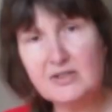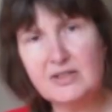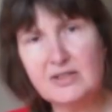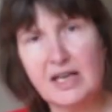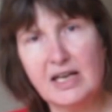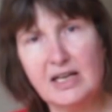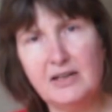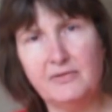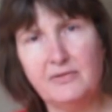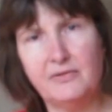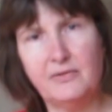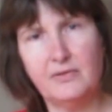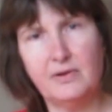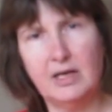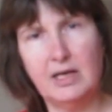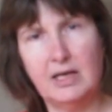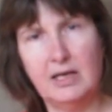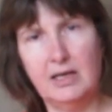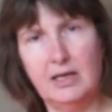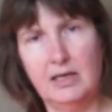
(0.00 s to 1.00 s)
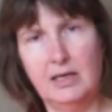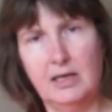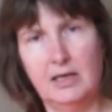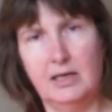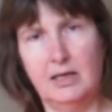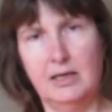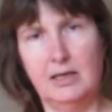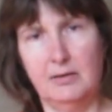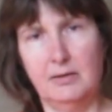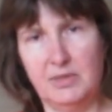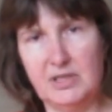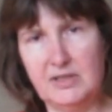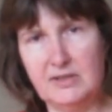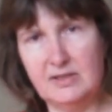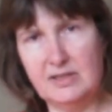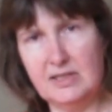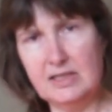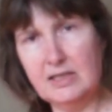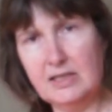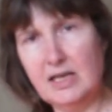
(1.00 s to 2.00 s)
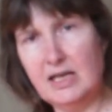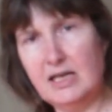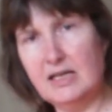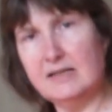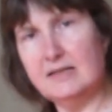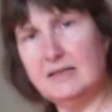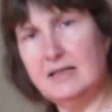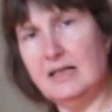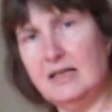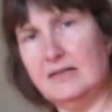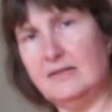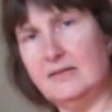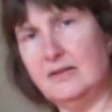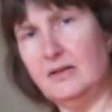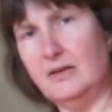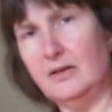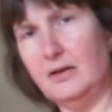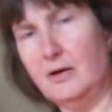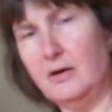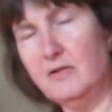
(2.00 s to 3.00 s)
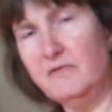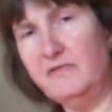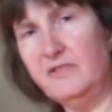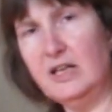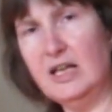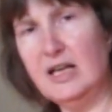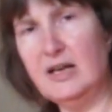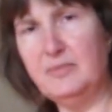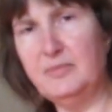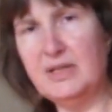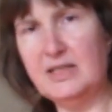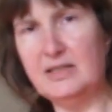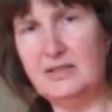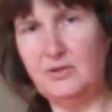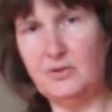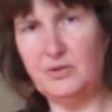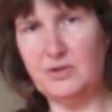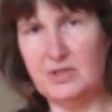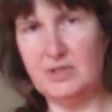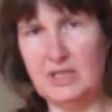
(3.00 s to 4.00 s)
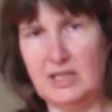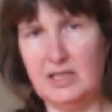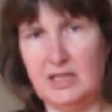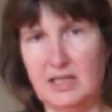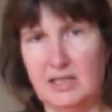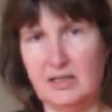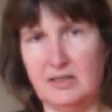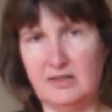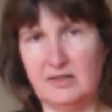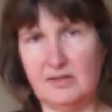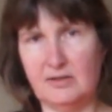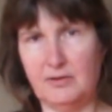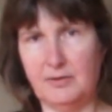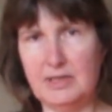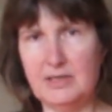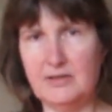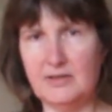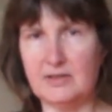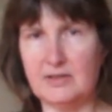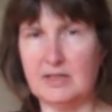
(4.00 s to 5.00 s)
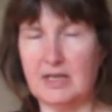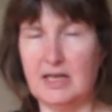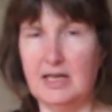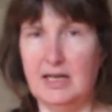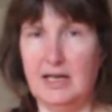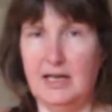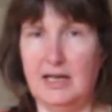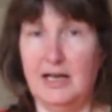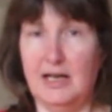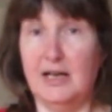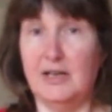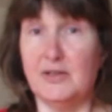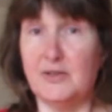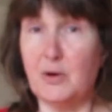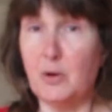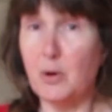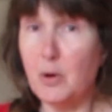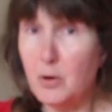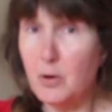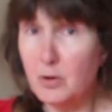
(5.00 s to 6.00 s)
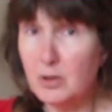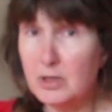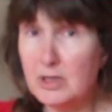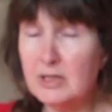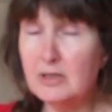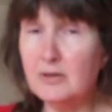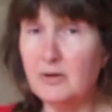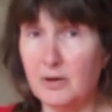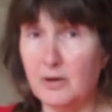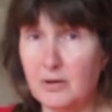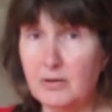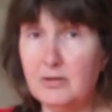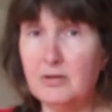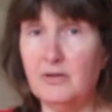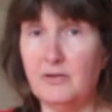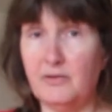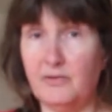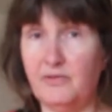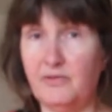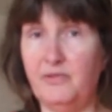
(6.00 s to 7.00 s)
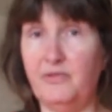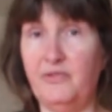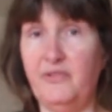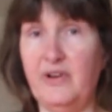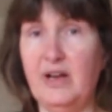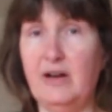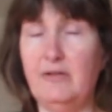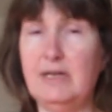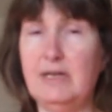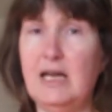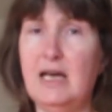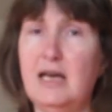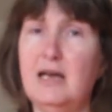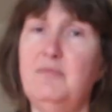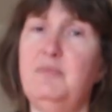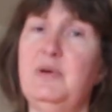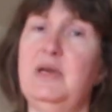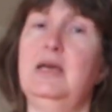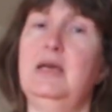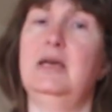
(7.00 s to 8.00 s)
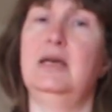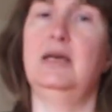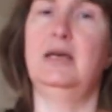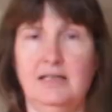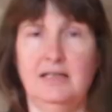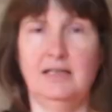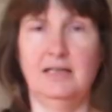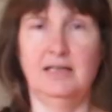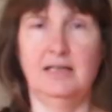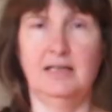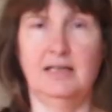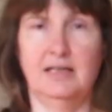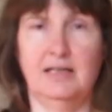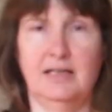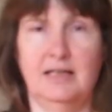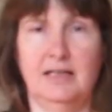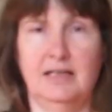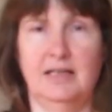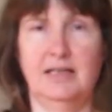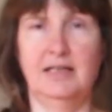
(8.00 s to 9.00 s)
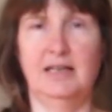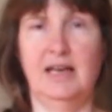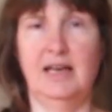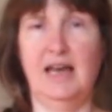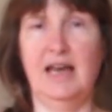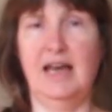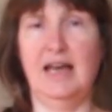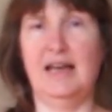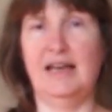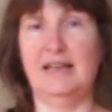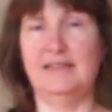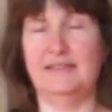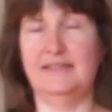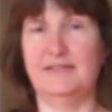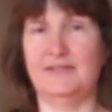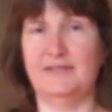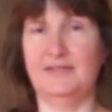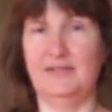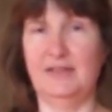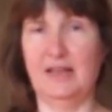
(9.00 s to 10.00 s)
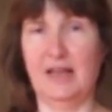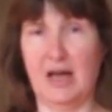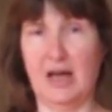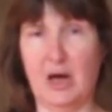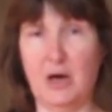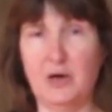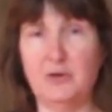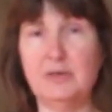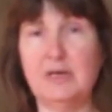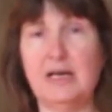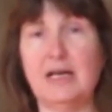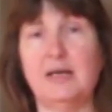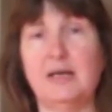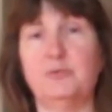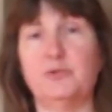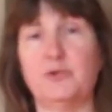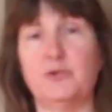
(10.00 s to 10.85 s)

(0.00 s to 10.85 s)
safe, but still has that overlap that you see in the series. So all in all, very happy. And now I'm